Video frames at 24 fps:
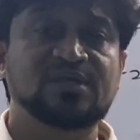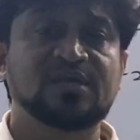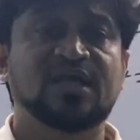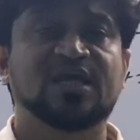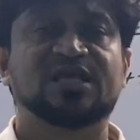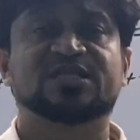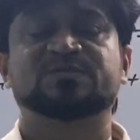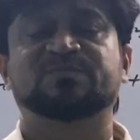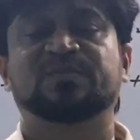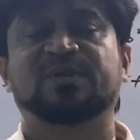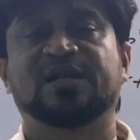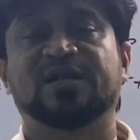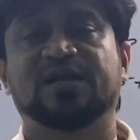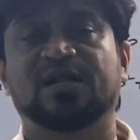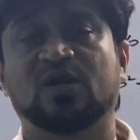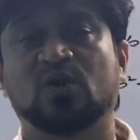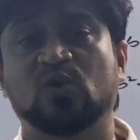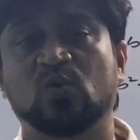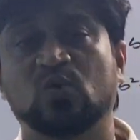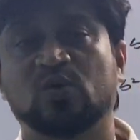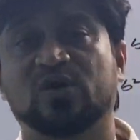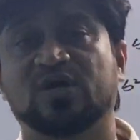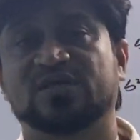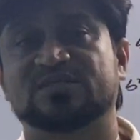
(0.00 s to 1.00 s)

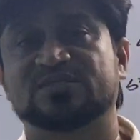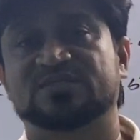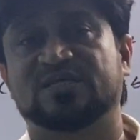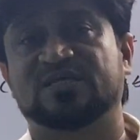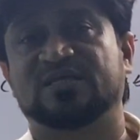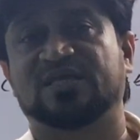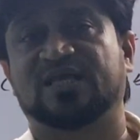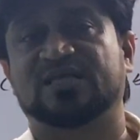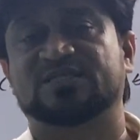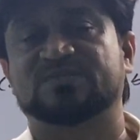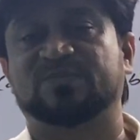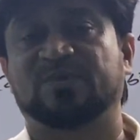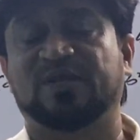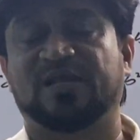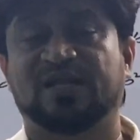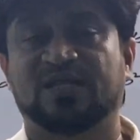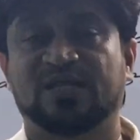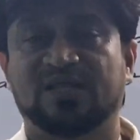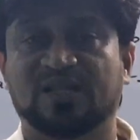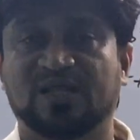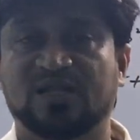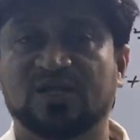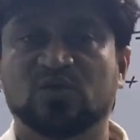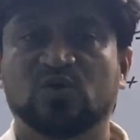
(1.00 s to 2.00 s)
explaining, locus is
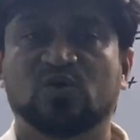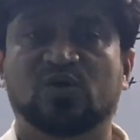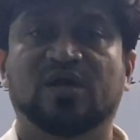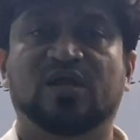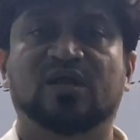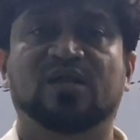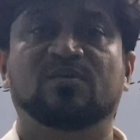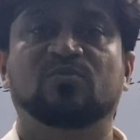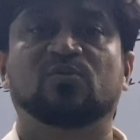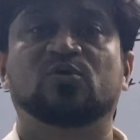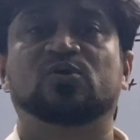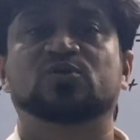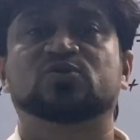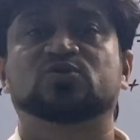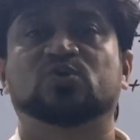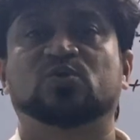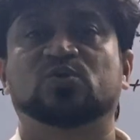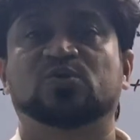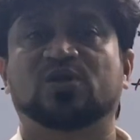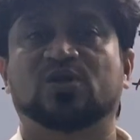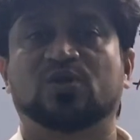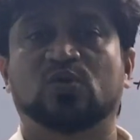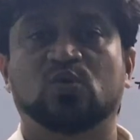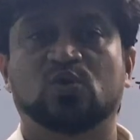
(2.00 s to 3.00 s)
explaining. Then you can able to show
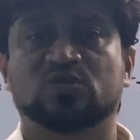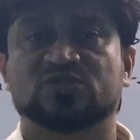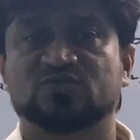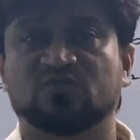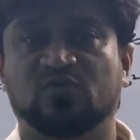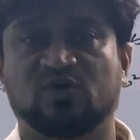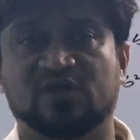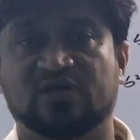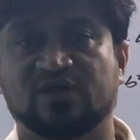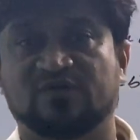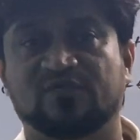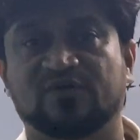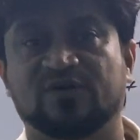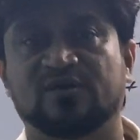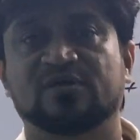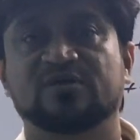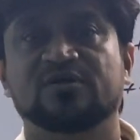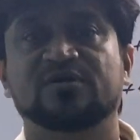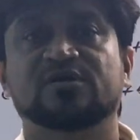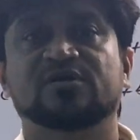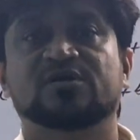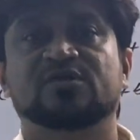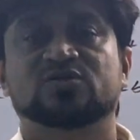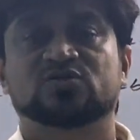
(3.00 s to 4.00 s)
the notes,
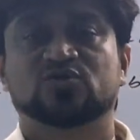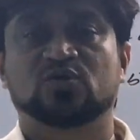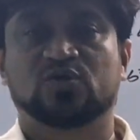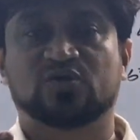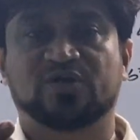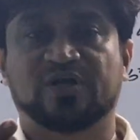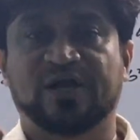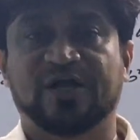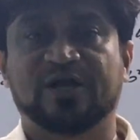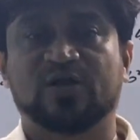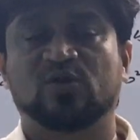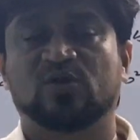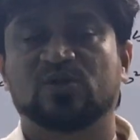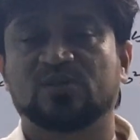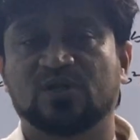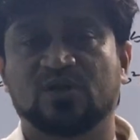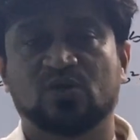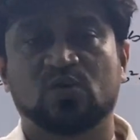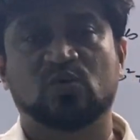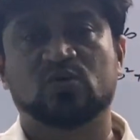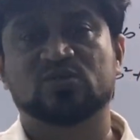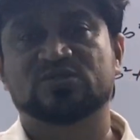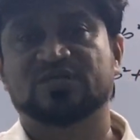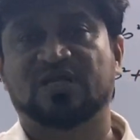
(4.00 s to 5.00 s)
whatever. So write down the
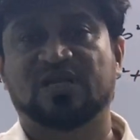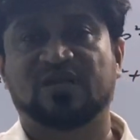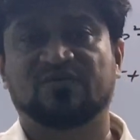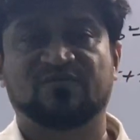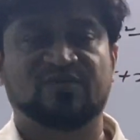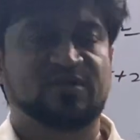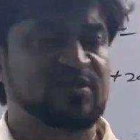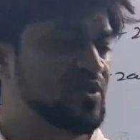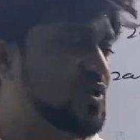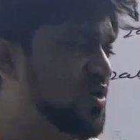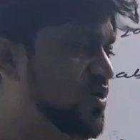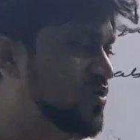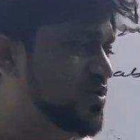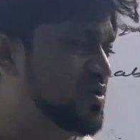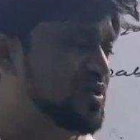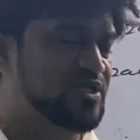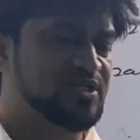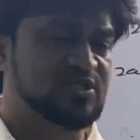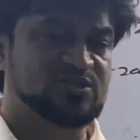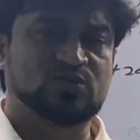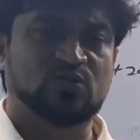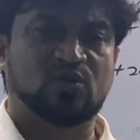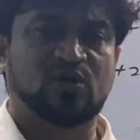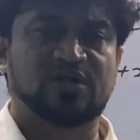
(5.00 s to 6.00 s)
notes and everything. Now it
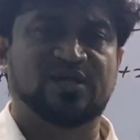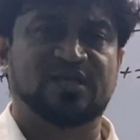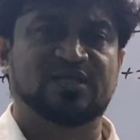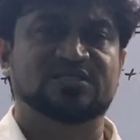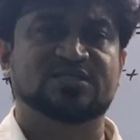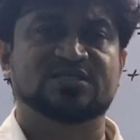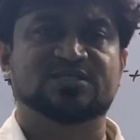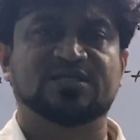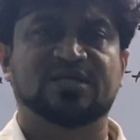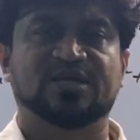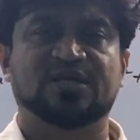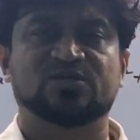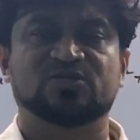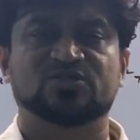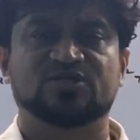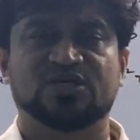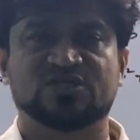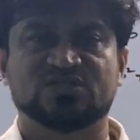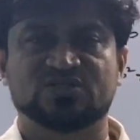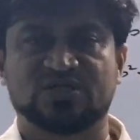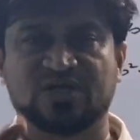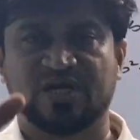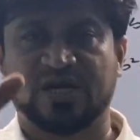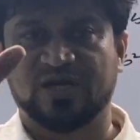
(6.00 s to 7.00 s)
is not necessary,
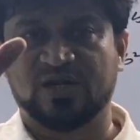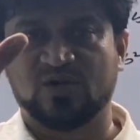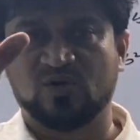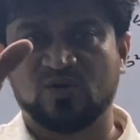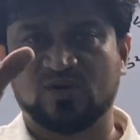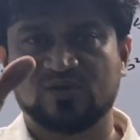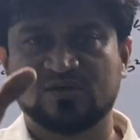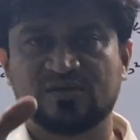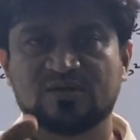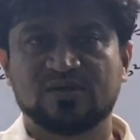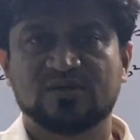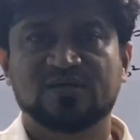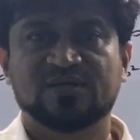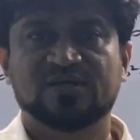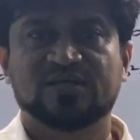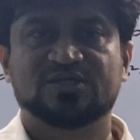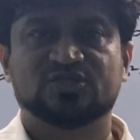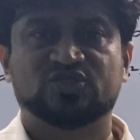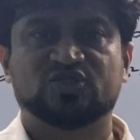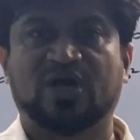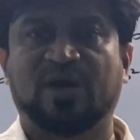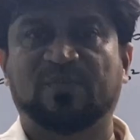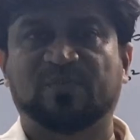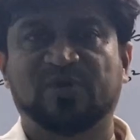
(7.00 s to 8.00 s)
just write
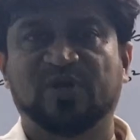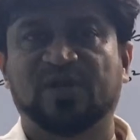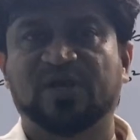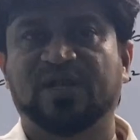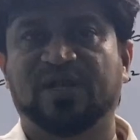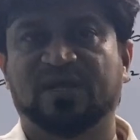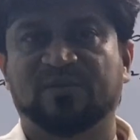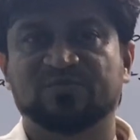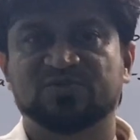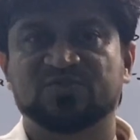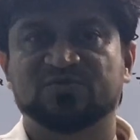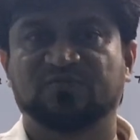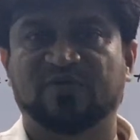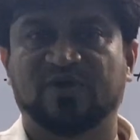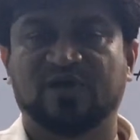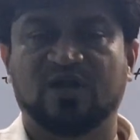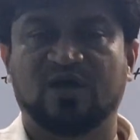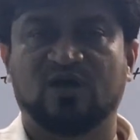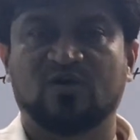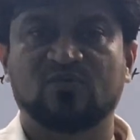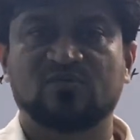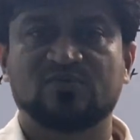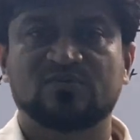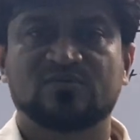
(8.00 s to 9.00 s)
down chapter names for
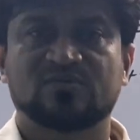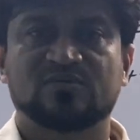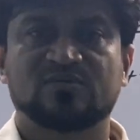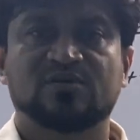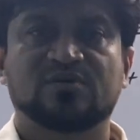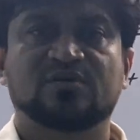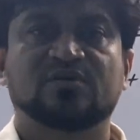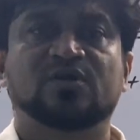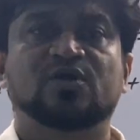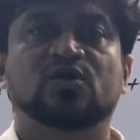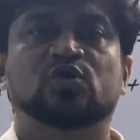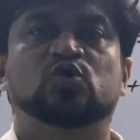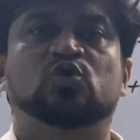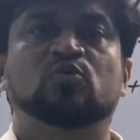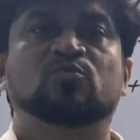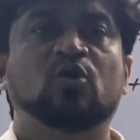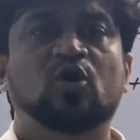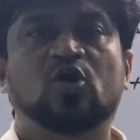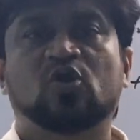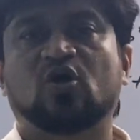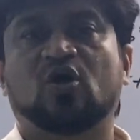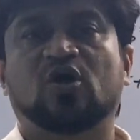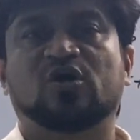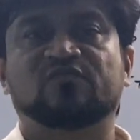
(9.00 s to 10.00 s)
now.
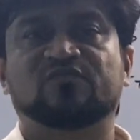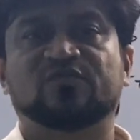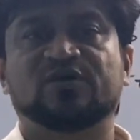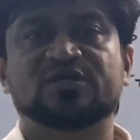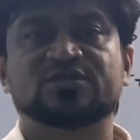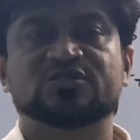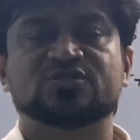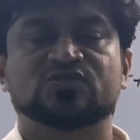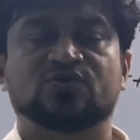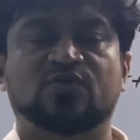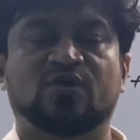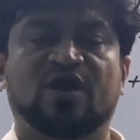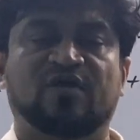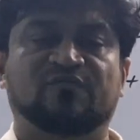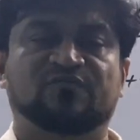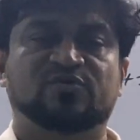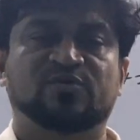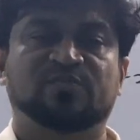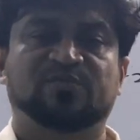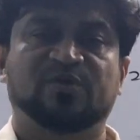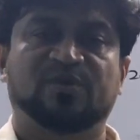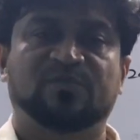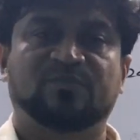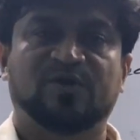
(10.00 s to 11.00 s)
Tomorrow onwards, you have
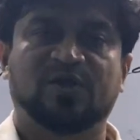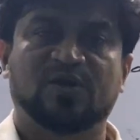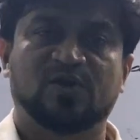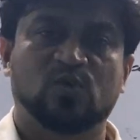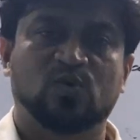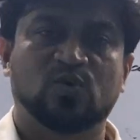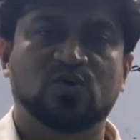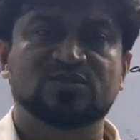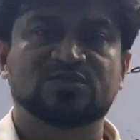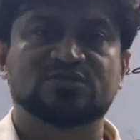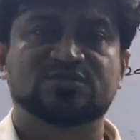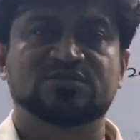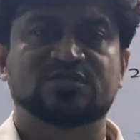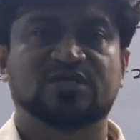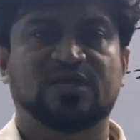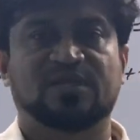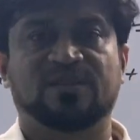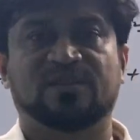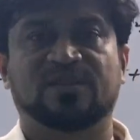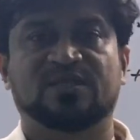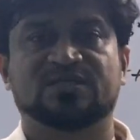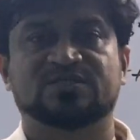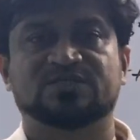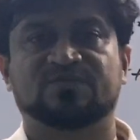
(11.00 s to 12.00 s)
to prepare notes
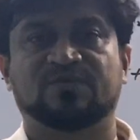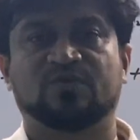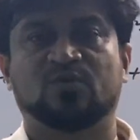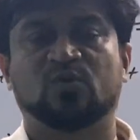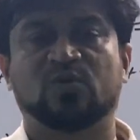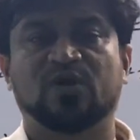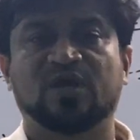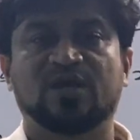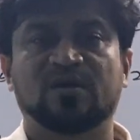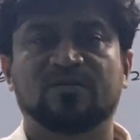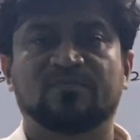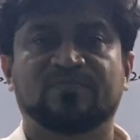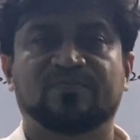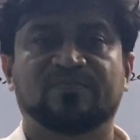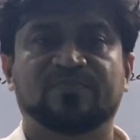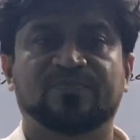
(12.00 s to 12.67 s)
in this way, okay?